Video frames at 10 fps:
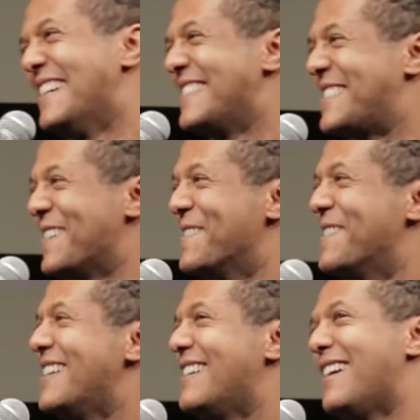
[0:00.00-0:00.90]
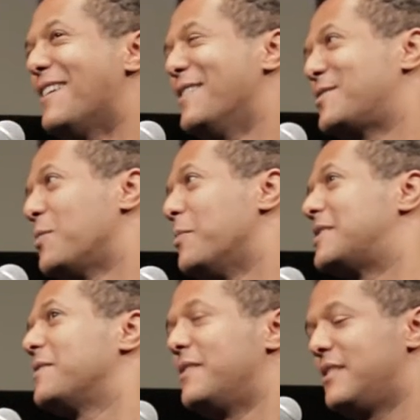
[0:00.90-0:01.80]
So so
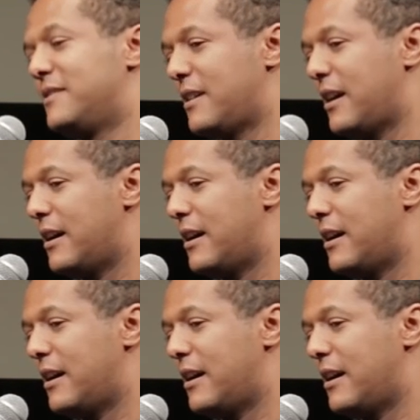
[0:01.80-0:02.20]
much of it is